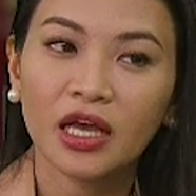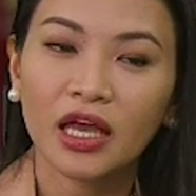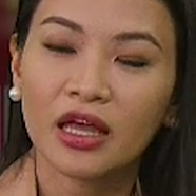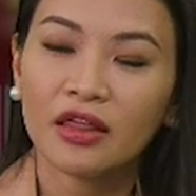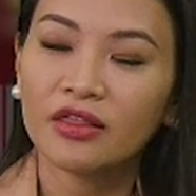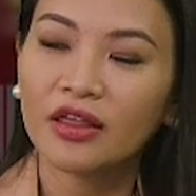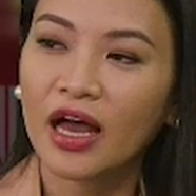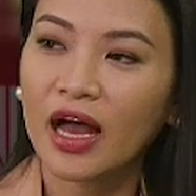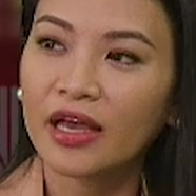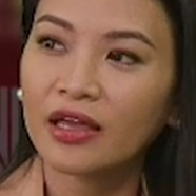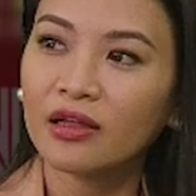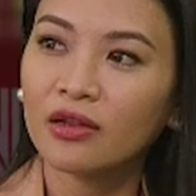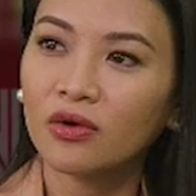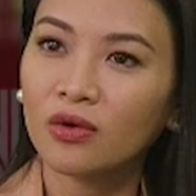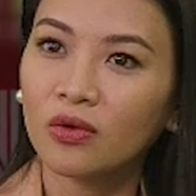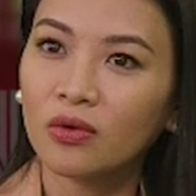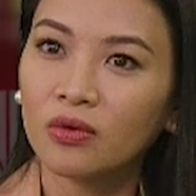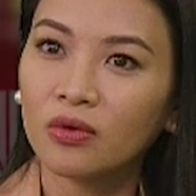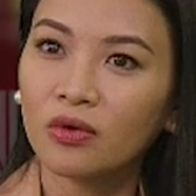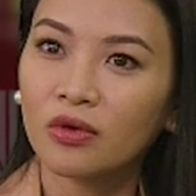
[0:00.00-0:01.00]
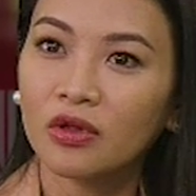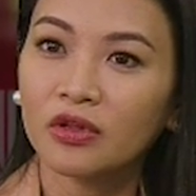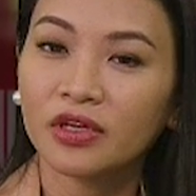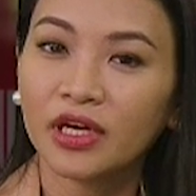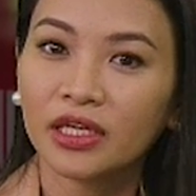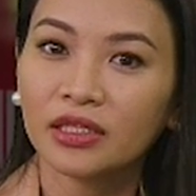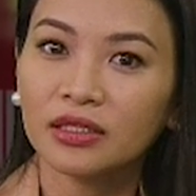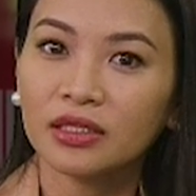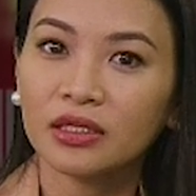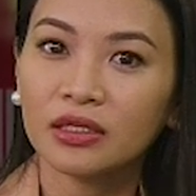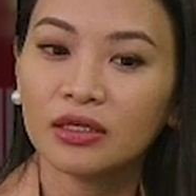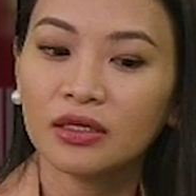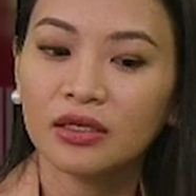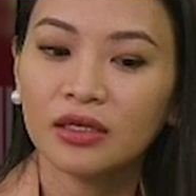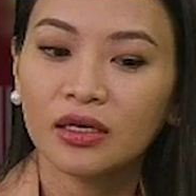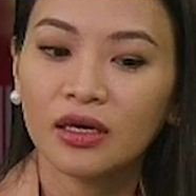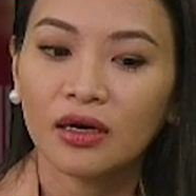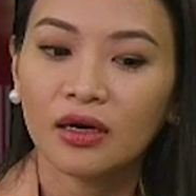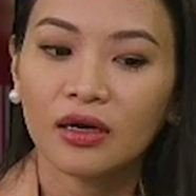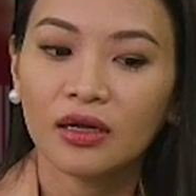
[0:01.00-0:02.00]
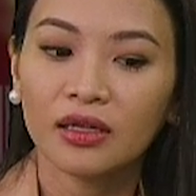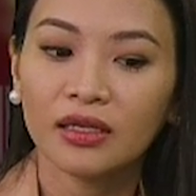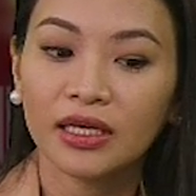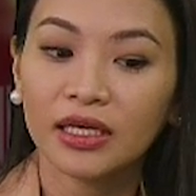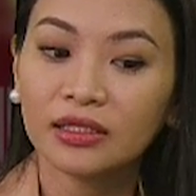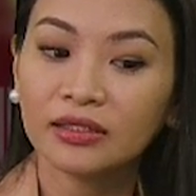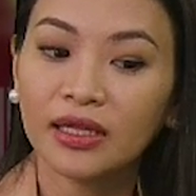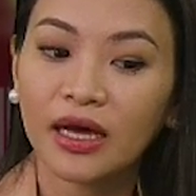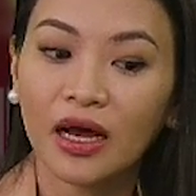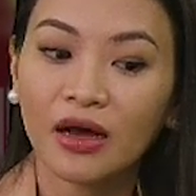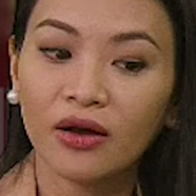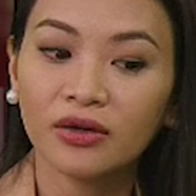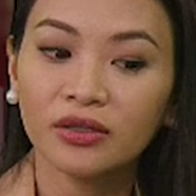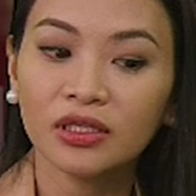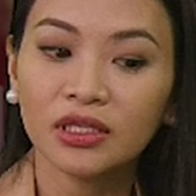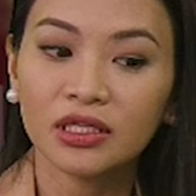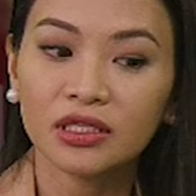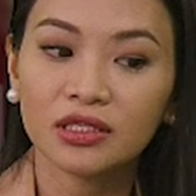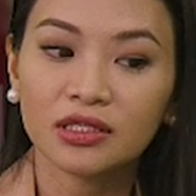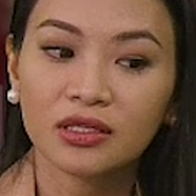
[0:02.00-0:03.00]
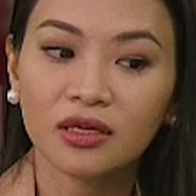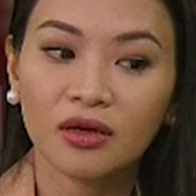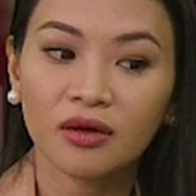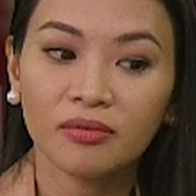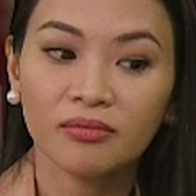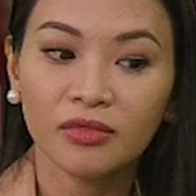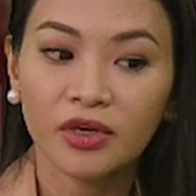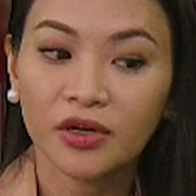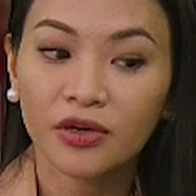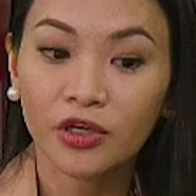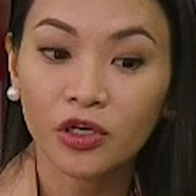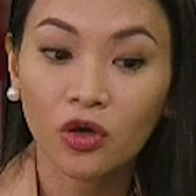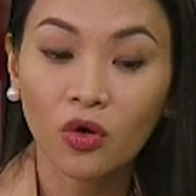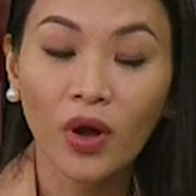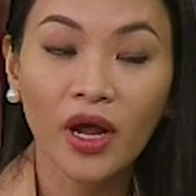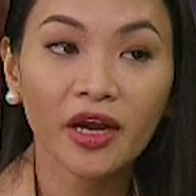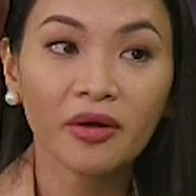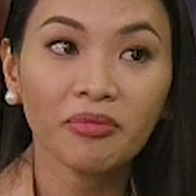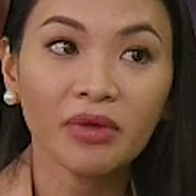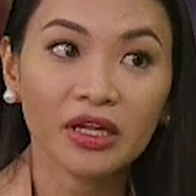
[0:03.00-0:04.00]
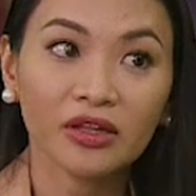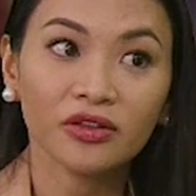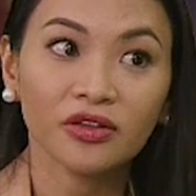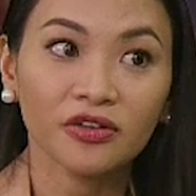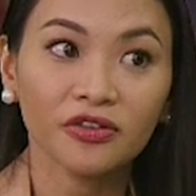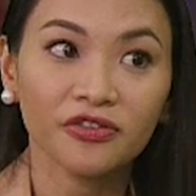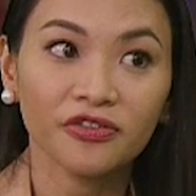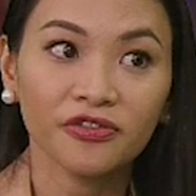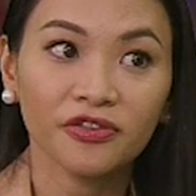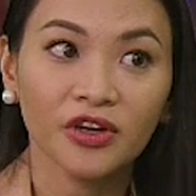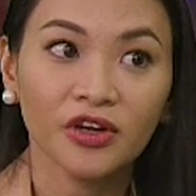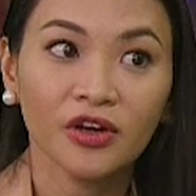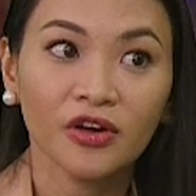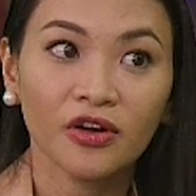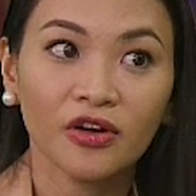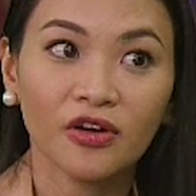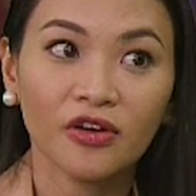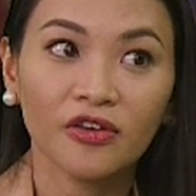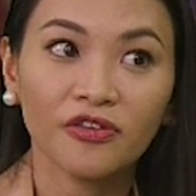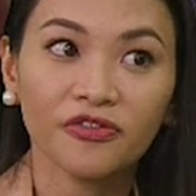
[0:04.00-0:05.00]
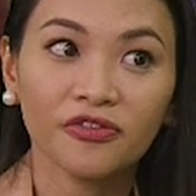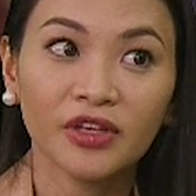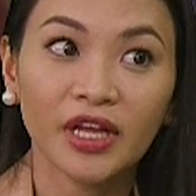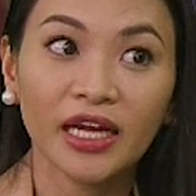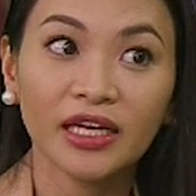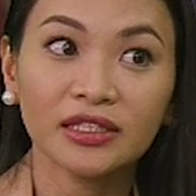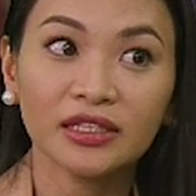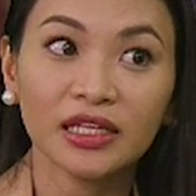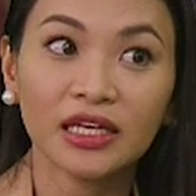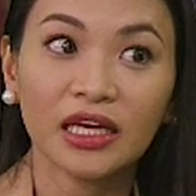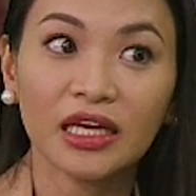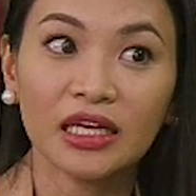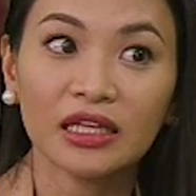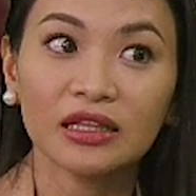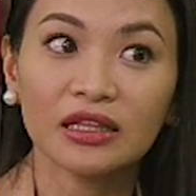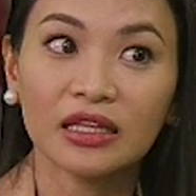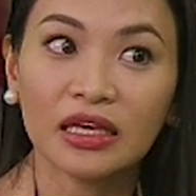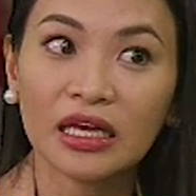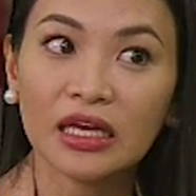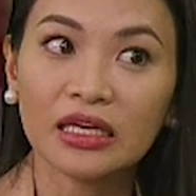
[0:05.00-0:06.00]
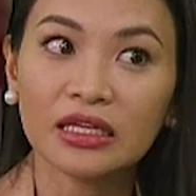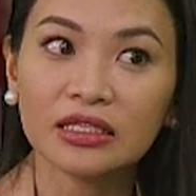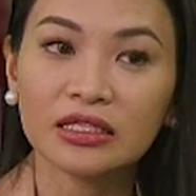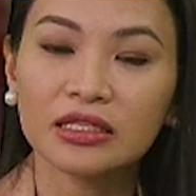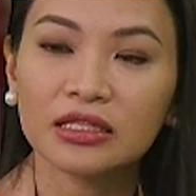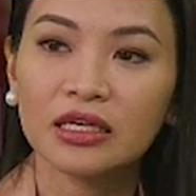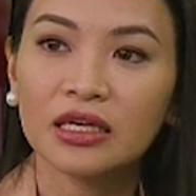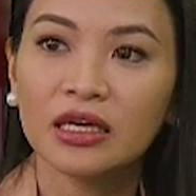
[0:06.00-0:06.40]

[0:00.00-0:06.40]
And the ILO already laid down its requirement of 98 days.